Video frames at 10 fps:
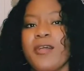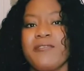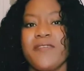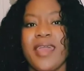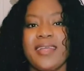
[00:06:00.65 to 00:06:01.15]

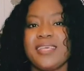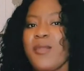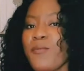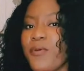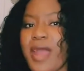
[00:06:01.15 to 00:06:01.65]

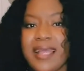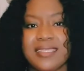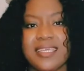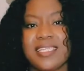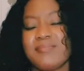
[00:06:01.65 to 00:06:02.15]
perfect.
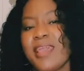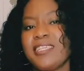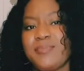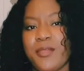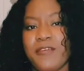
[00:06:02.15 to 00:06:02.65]
Practice makes